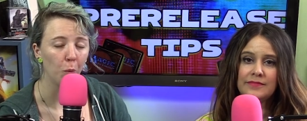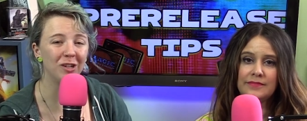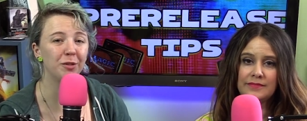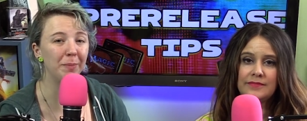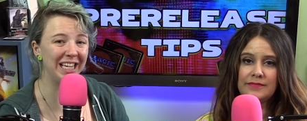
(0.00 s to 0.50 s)

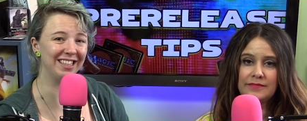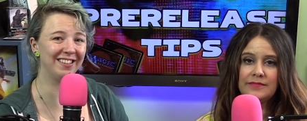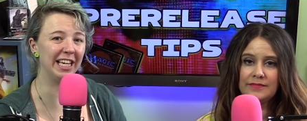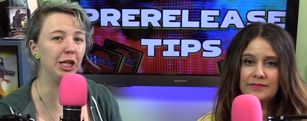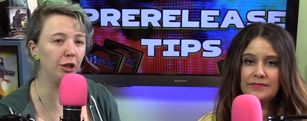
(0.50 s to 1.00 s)
Speaker 1: which
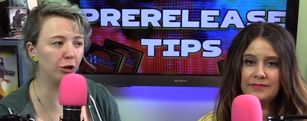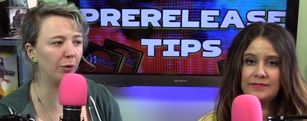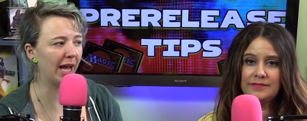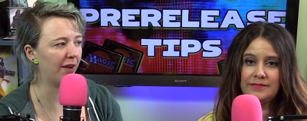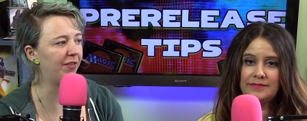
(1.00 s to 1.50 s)
means that you you
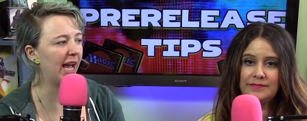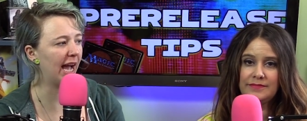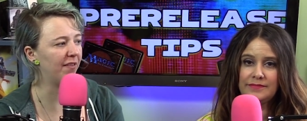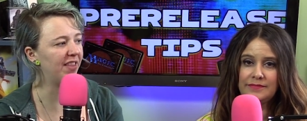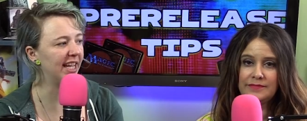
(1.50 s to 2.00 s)
don't have to
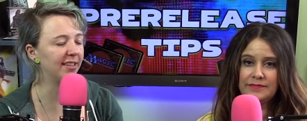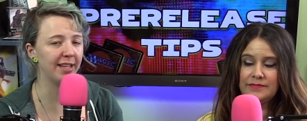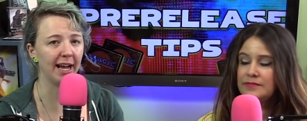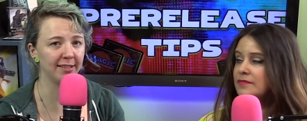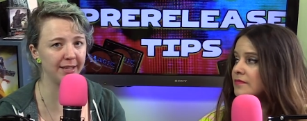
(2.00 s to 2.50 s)
have the
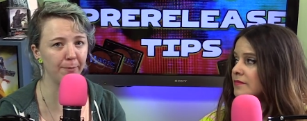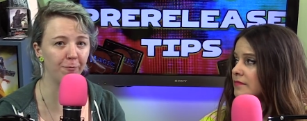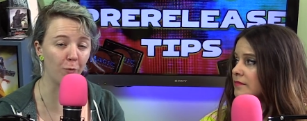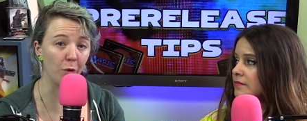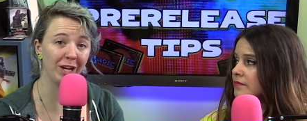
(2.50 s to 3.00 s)
exact
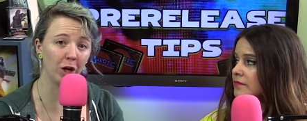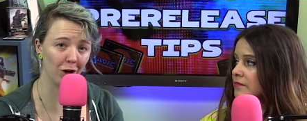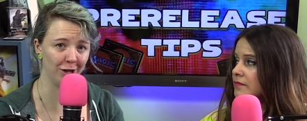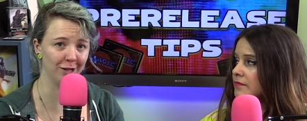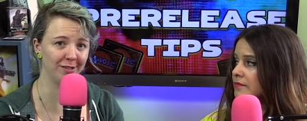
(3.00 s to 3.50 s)
same 40
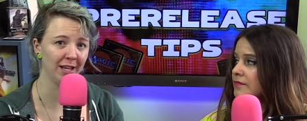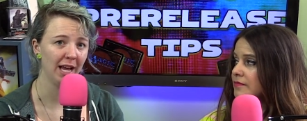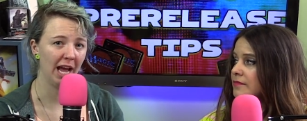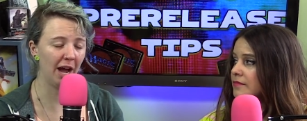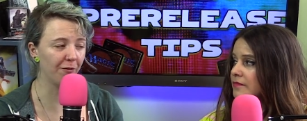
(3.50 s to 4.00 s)
cards
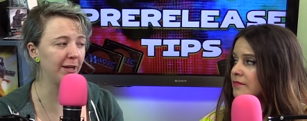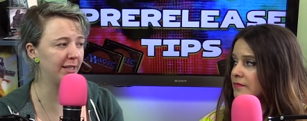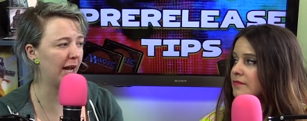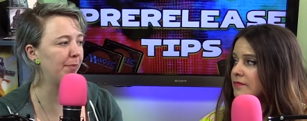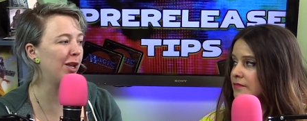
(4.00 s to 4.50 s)
every
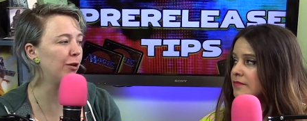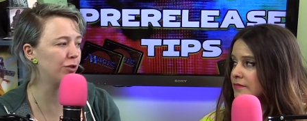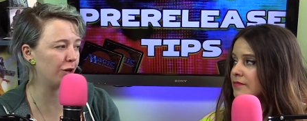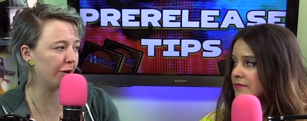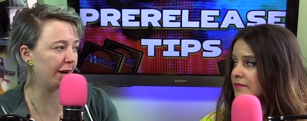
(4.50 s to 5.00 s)
time that you
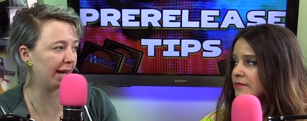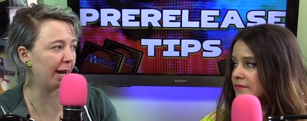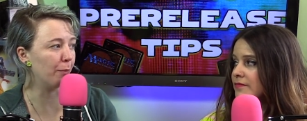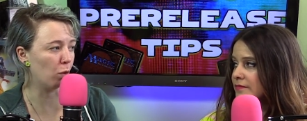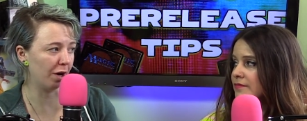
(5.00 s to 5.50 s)
start a
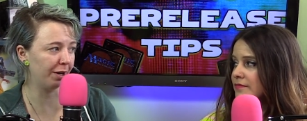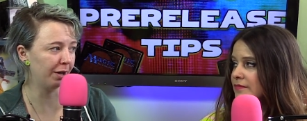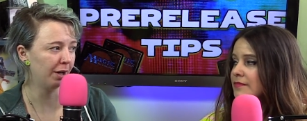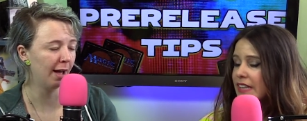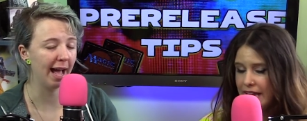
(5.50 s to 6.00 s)
game one.
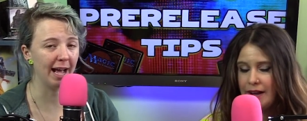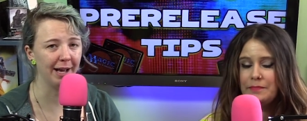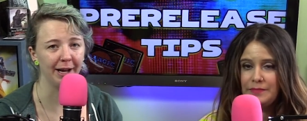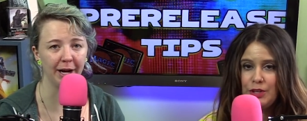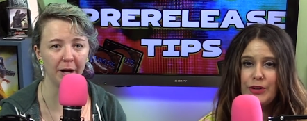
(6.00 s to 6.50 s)
Speaker 2: Yeah.
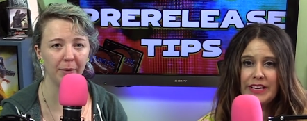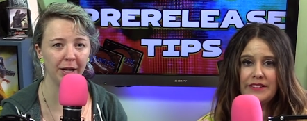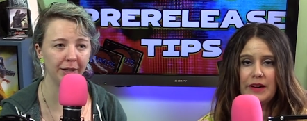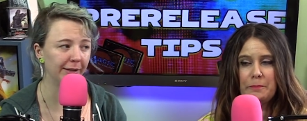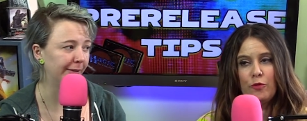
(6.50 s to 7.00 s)
Um, you
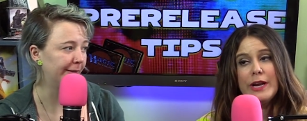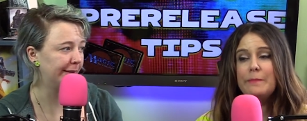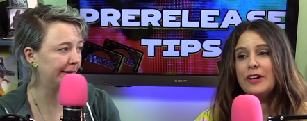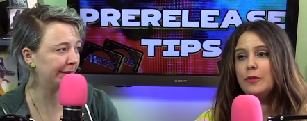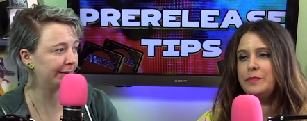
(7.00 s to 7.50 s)
can
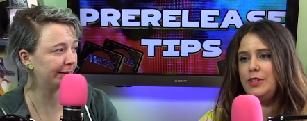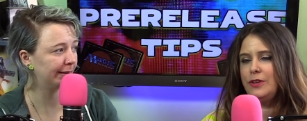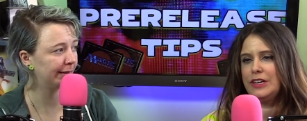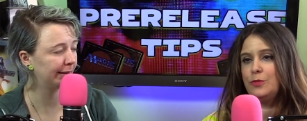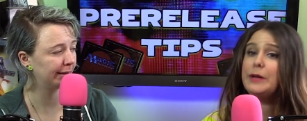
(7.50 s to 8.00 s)
rebuild
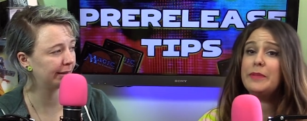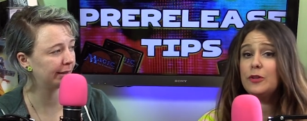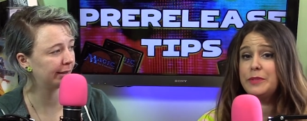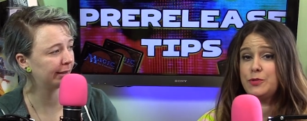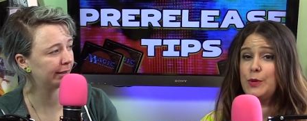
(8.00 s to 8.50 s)
you can
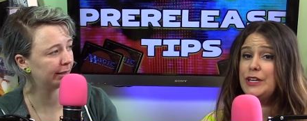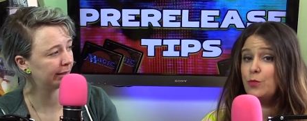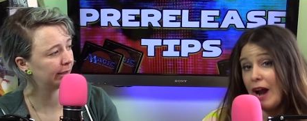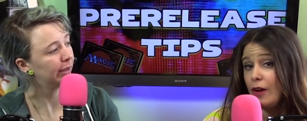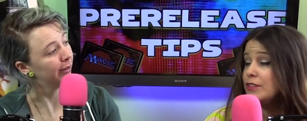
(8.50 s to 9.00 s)
rebuild between
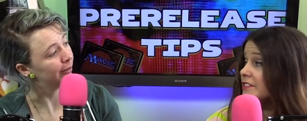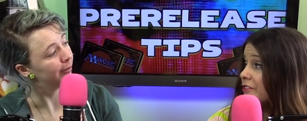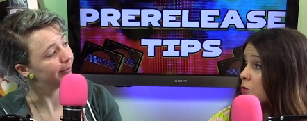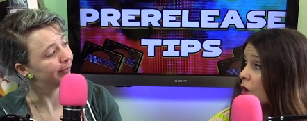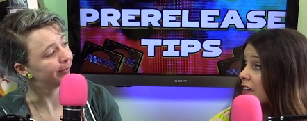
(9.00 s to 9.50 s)
rounds
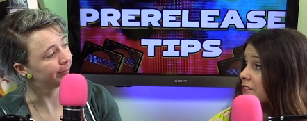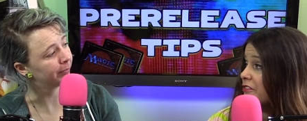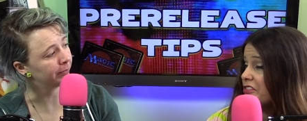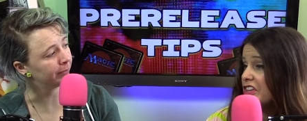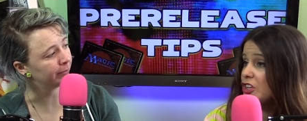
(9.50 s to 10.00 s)
if you want. If mm
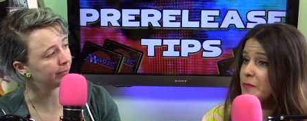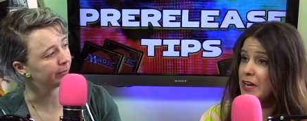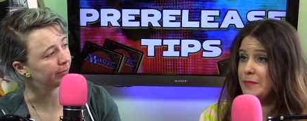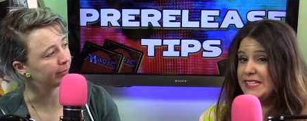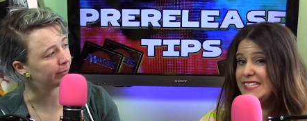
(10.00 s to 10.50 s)
-hmm. you think mm-hmm.
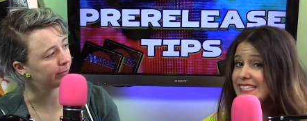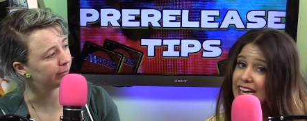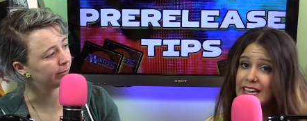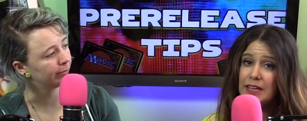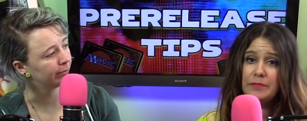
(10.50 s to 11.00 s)
you made a
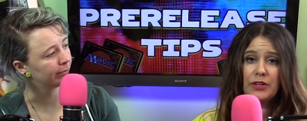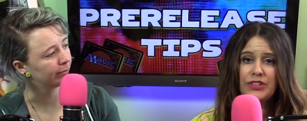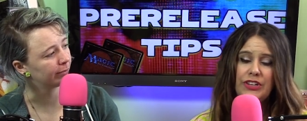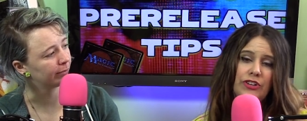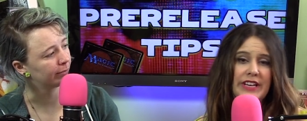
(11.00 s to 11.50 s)
mistake in
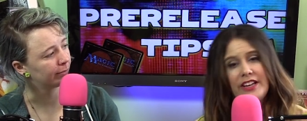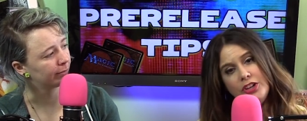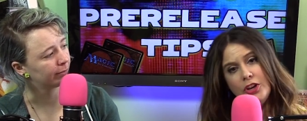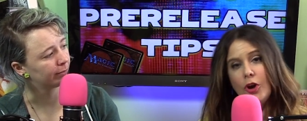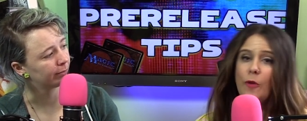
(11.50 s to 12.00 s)
building your deck, you can